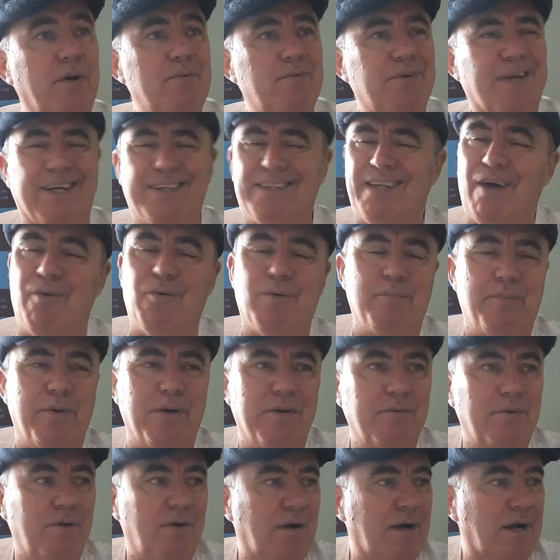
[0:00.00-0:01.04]
They don't want
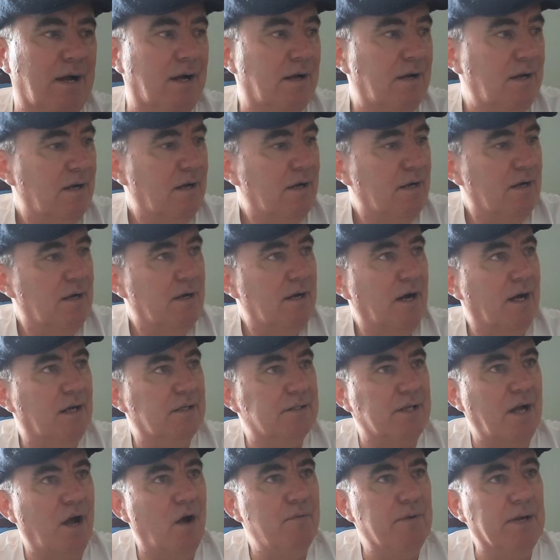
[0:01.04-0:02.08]
people like
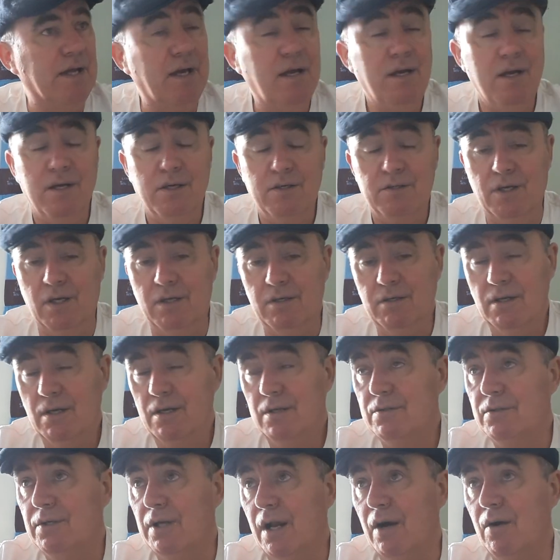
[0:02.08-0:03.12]
us over there.
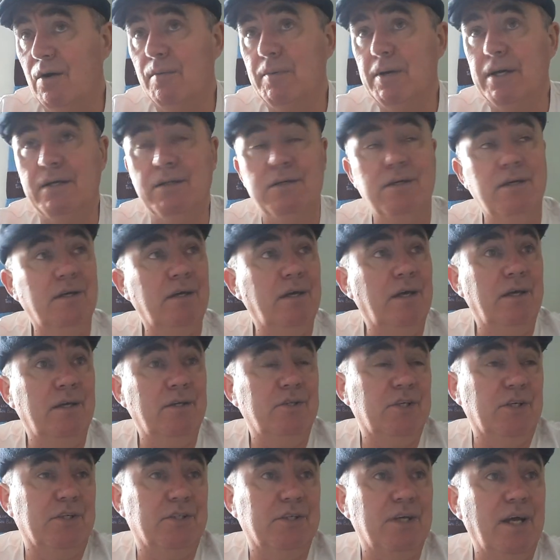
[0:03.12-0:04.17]
It
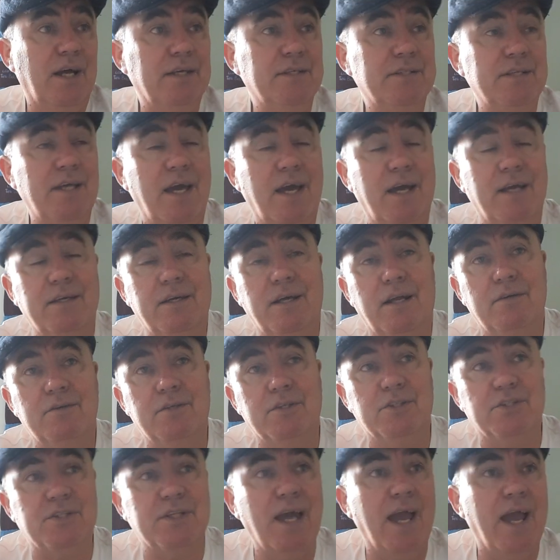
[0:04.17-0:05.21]
just says now, you're
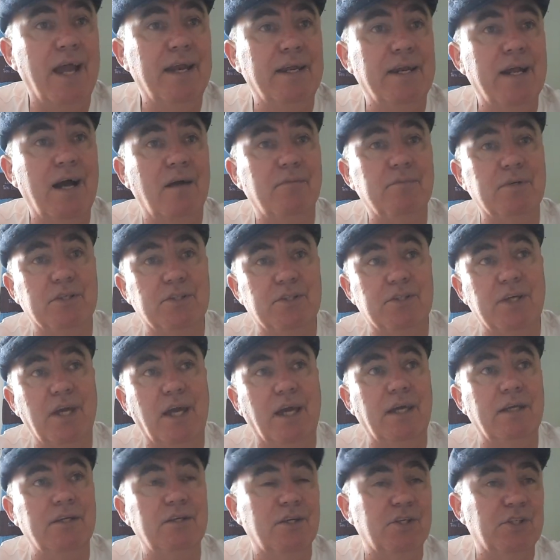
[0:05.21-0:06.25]
standing up, you're
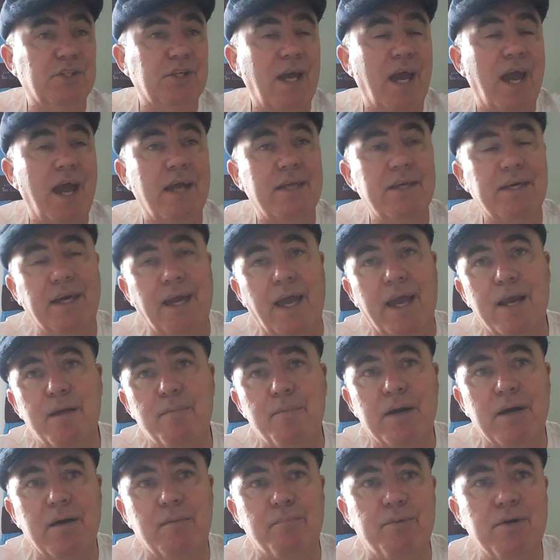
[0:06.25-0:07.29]
singing, you're shouting, you're getting a
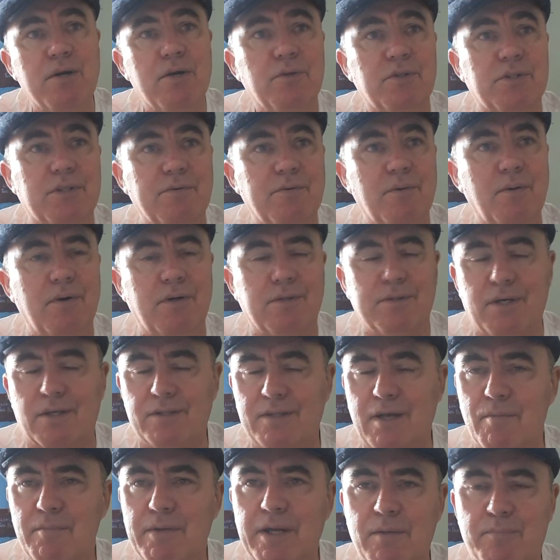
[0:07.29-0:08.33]
bit abusive. I
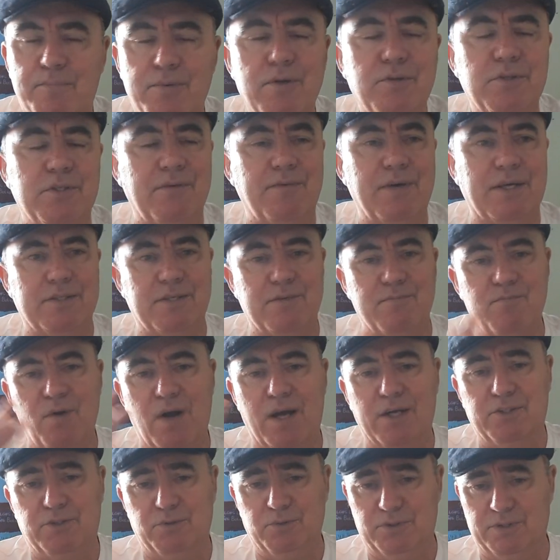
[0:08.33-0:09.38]
don't mean abusive as in
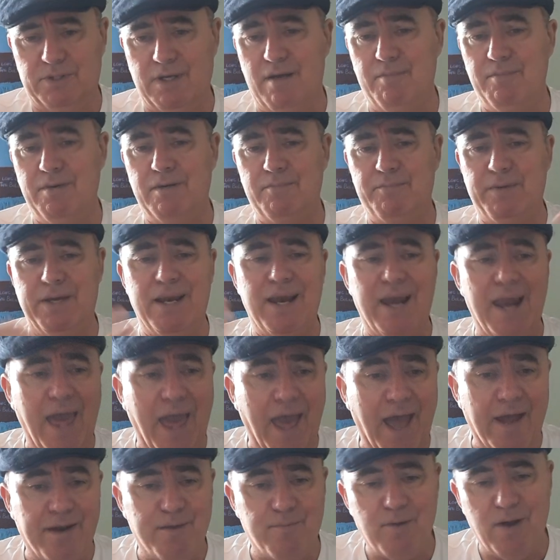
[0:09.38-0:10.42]
racial stuff, but a bit
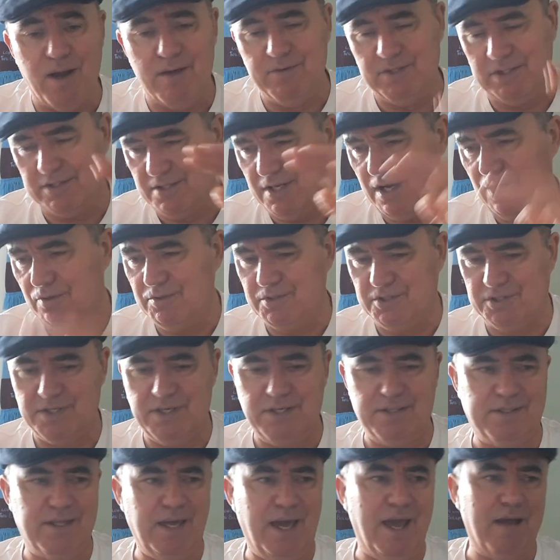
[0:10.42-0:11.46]
loud and whatever. You're told to
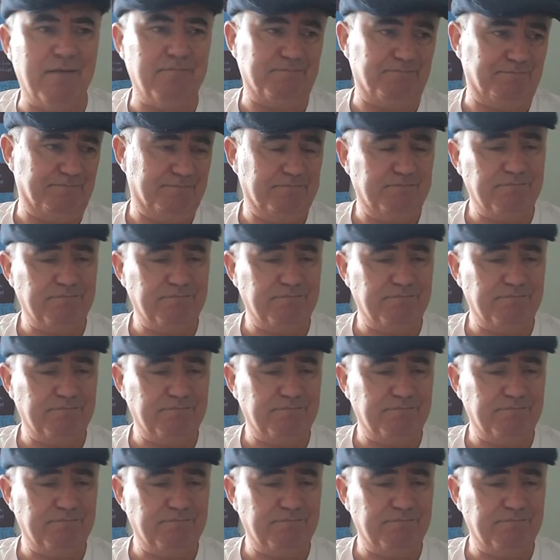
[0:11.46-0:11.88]
sit down.